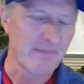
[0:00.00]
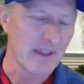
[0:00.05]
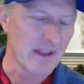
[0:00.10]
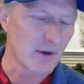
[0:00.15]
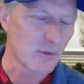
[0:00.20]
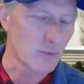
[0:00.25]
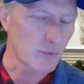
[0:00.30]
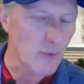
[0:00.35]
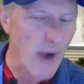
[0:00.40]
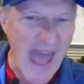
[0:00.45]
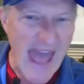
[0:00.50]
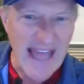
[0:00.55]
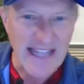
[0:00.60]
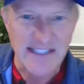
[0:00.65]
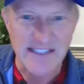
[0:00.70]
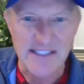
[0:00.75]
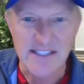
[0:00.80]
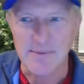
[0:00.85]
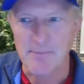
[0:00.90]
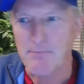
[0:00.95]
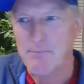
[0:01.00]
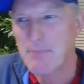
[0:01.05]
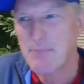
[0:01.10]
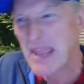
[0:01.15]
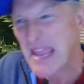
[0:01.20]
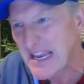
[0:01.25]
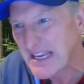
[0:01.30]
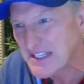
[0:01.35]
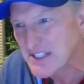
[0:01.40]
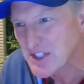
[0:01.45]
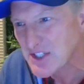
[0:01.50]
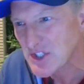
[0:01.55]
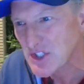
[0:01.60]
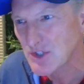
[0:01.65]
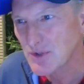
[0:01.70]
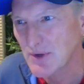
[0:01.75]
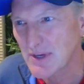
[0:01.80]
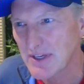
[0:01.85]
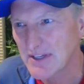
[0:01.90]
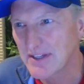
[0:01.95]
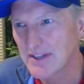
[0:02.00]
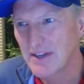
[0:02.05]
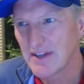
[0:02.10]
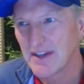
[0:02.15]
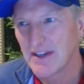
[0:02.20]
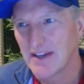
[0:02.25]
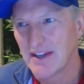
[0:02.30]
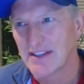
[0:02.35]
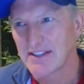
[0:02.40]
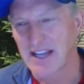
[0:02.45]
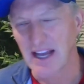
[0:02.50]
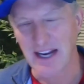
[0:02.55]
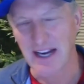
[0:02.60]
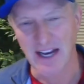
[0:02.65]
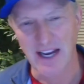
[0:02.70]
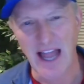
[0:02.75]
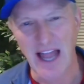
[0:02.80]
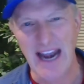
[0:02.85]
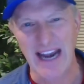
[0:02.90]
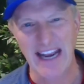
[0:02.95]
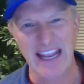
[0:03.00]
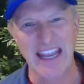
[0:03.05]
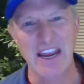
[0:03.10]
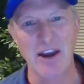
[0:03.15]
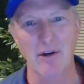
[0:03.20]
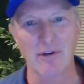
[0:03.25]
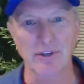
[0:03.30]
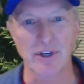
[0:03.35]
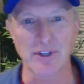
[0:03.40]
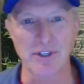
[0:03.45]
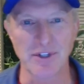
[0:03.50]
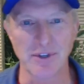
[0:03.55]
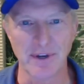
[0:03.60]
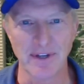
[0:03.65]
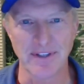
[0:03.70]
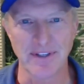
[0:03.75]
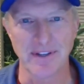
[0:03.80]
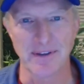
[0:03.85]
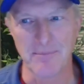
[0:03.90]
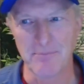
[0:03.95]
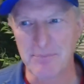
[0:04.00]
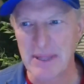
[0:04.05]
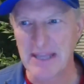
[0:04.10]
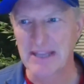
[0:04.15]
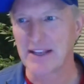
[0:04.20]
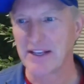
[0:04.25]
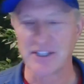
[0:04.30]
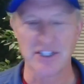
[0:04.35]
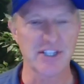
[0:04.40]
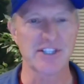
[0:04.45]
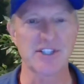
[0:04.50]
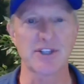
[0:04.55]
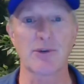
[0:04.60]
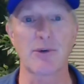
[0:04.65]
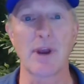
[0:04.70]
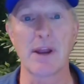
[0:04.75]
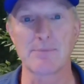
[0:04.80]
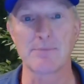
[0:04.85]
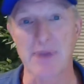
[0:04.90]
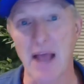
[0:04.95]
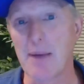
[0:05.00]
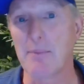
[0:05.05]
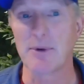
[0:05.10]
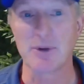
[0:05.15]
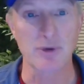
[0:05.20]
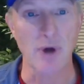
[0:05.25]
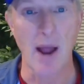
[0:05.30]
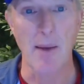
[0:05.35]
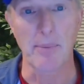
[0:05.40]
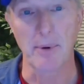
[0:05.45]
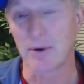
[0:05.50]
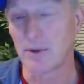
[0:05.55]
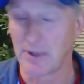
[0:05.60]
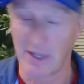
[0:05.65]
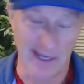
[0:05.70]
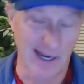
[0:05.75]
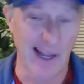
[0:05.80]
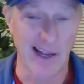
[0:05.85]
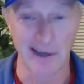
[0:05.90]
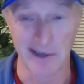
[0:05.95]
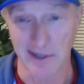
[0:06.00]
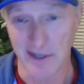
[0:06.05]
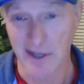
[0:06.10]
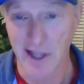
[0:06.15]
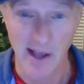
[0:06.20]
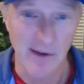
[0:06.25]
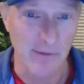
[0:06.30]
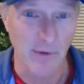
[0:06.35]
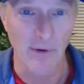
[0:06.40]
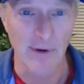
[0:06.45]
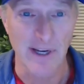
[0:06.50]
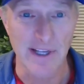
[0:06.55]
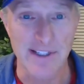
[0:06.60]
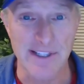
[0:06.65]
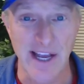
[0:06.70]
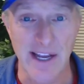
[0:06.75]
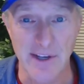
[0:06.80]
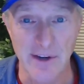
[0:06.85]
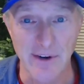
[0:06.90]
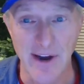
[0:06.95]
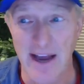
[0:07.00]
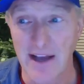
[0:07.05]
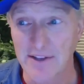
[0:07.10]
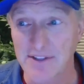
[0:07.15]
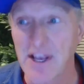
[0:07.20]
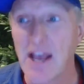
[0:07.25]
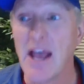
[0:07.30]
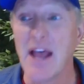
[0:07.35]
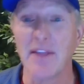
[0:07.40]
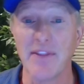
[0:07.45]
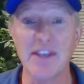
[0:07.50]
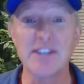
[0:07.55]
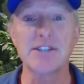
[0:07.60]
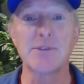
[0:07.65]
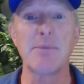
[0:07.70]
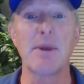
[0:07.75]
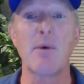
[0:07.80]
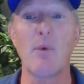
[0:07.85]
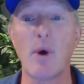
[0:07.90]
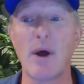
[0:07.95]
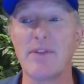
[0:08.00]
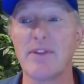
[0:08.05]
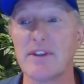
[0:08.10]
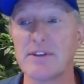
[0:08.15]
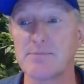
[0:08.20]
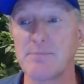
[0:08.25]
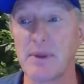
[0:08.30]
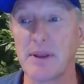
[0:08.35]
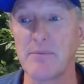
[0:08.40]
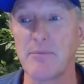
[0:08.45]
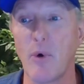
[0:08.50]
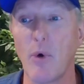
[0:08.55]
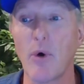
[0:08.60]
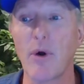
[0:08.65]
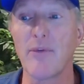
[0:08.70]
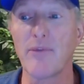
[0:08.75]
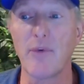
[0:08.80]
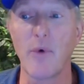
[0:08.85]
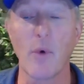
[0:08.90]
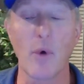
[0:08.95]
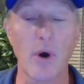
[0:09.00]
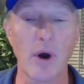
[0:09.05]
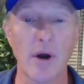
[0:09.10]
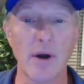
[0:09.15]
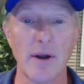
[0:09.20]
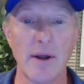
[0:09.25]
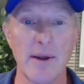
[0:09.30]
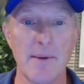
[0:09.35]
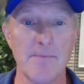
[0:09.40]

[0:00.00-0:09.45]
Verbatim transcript: reds and pinks to it. It's got a lot of character to it. Big, it just screamed. I'm a tropical and I love growing inside your house. This would be one that's be more for